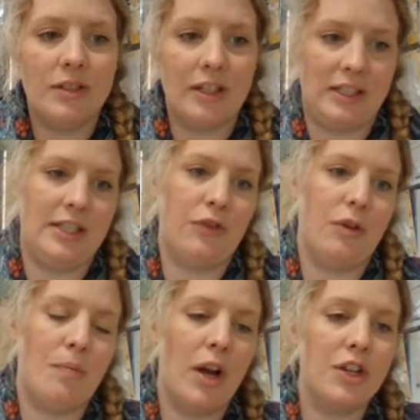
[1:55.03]
just to
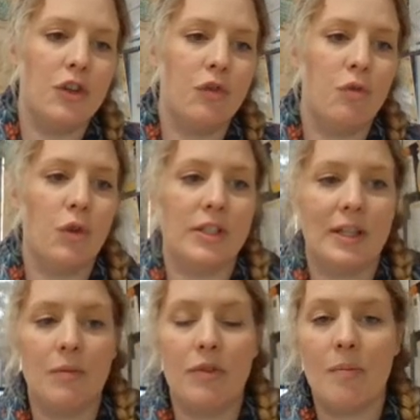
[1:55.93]
remind you of what
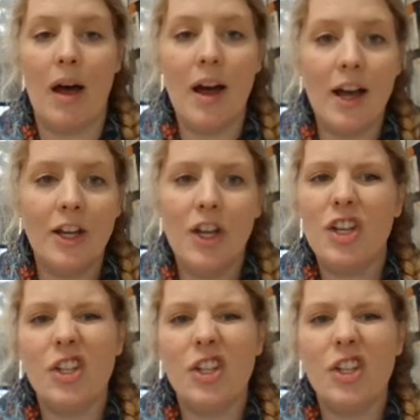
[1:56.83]
some of them are.